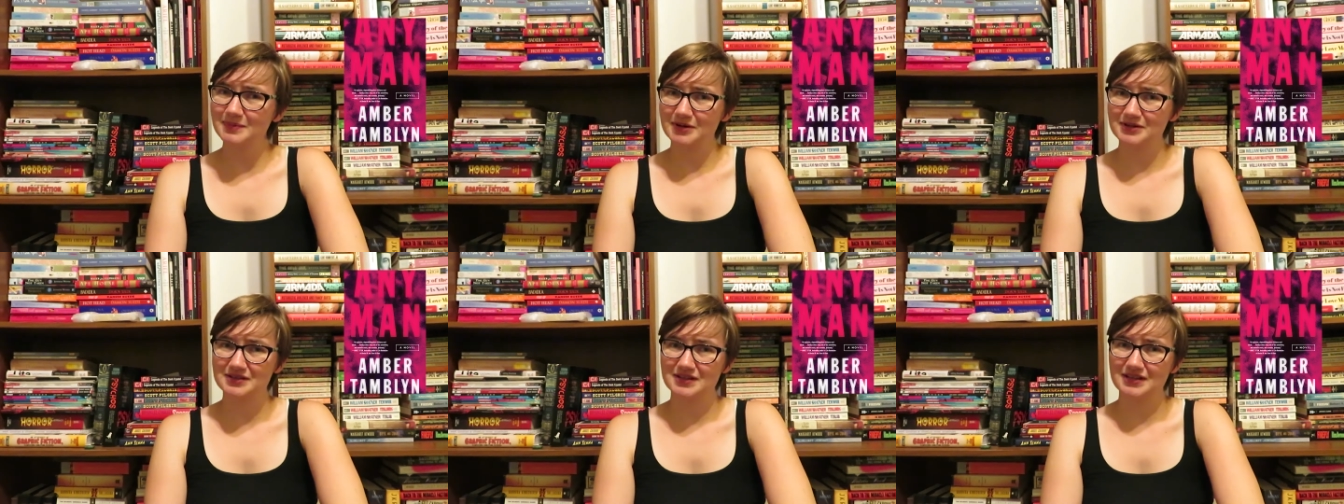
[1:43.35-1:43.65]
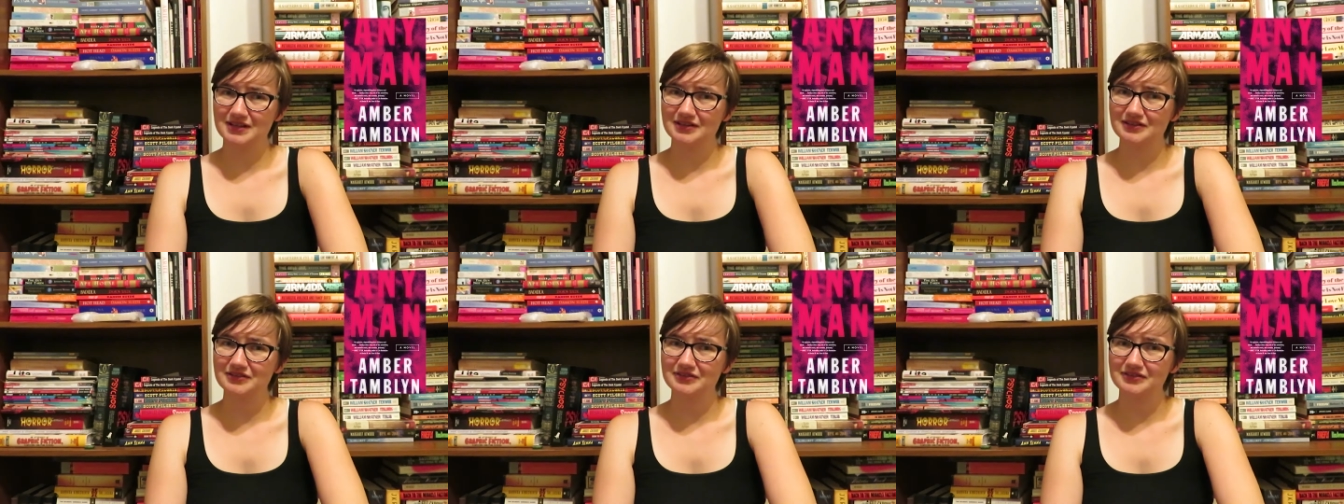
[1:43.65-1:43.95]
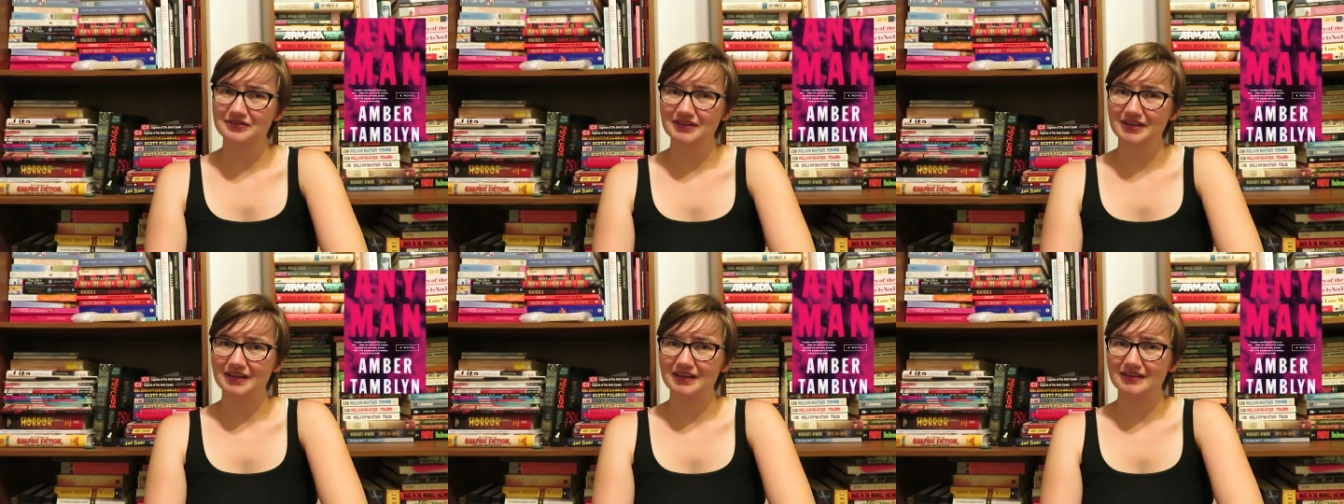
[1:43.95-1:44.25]

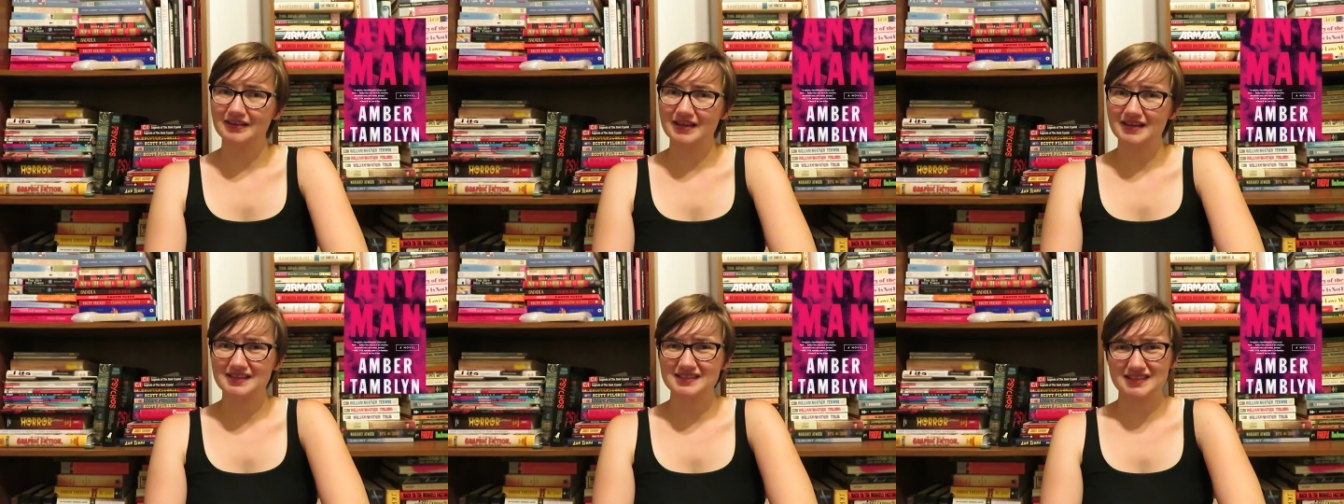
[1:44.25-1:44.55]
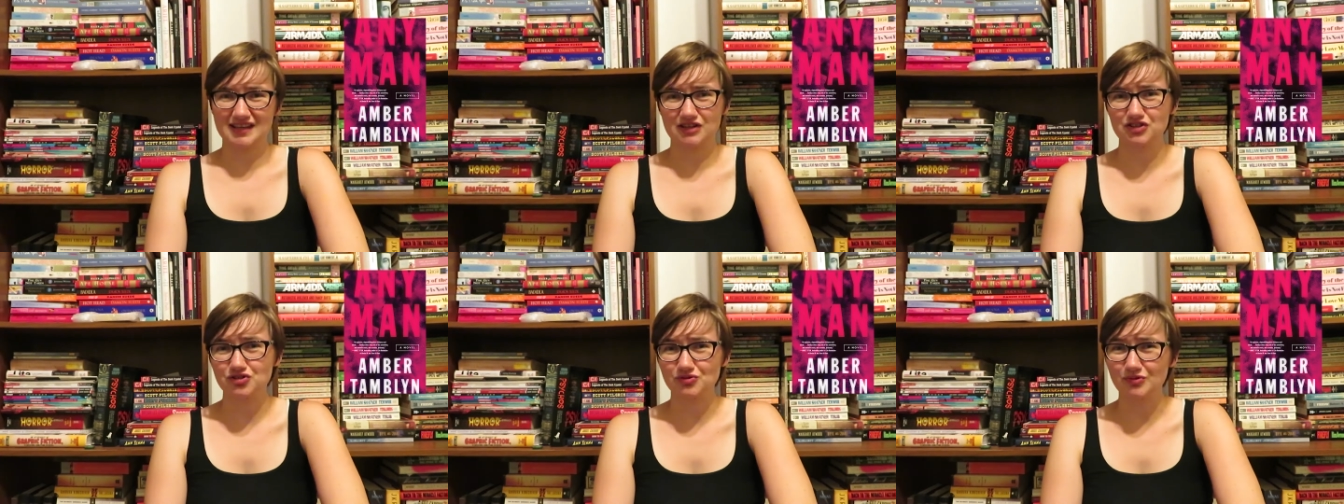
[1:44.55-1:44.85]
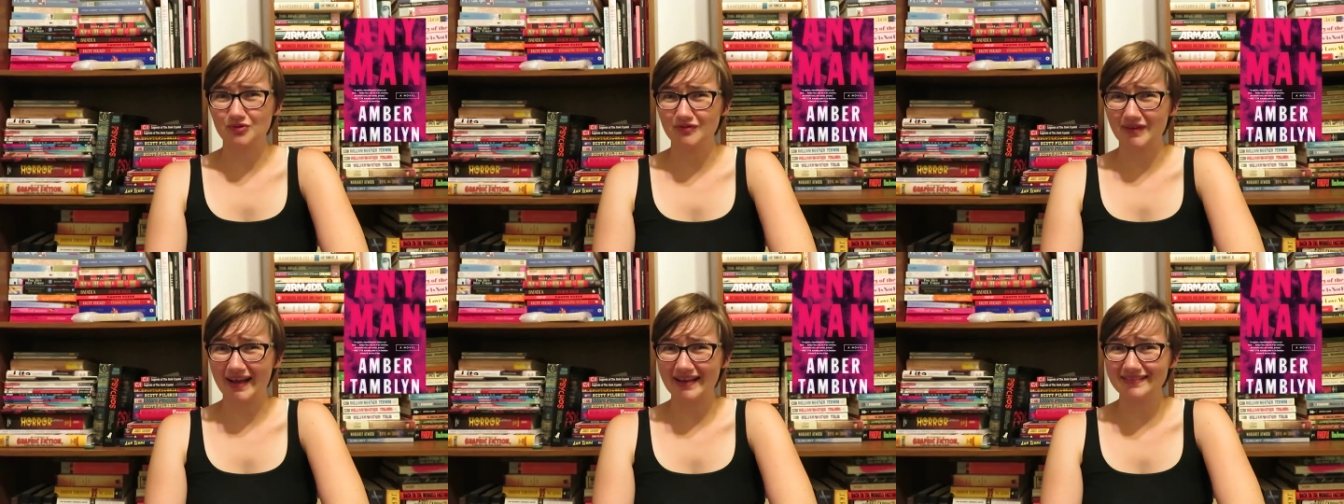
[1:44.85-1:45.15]
particularly like
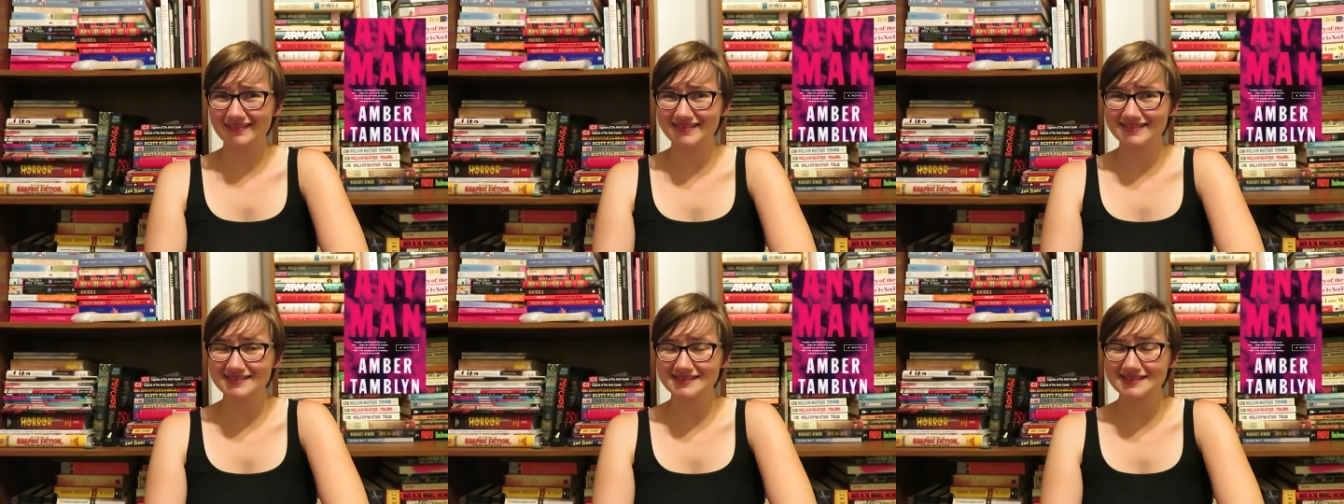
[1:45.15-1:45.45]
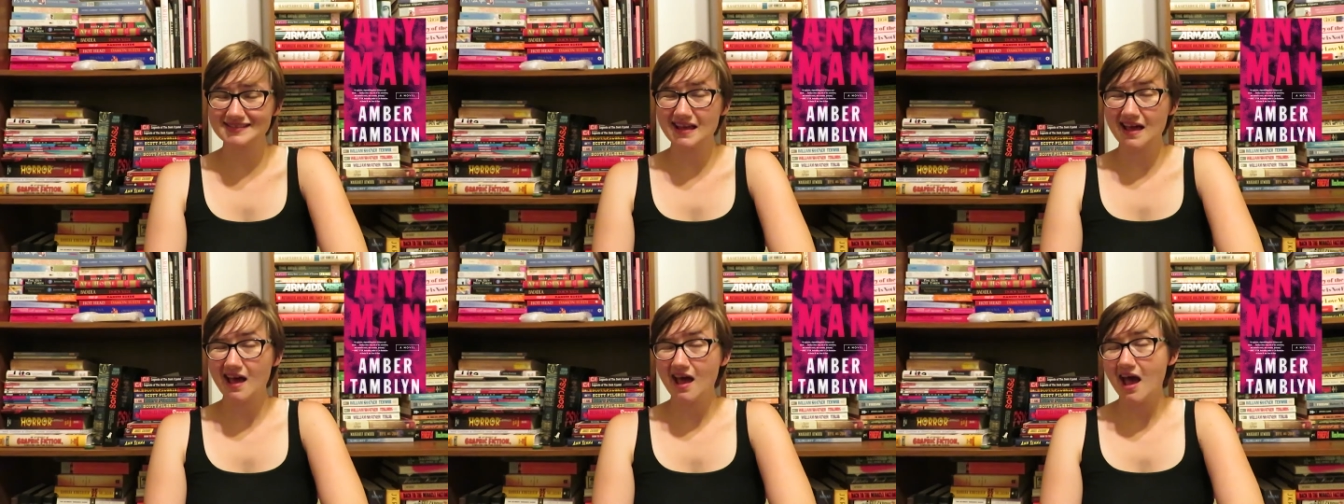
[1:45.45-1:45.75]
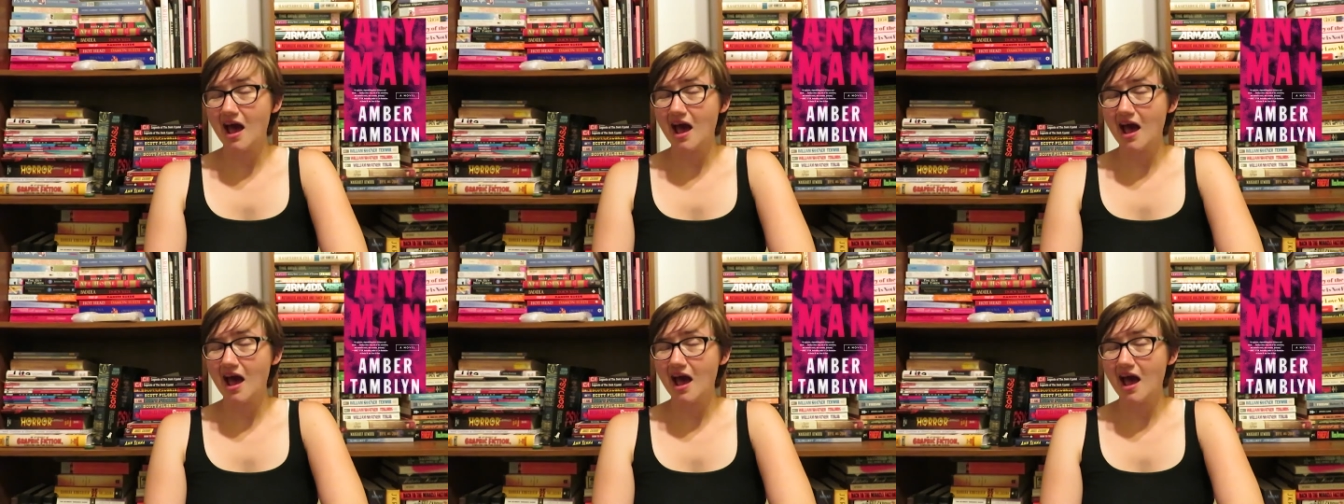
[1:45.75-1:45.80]
sexual violence,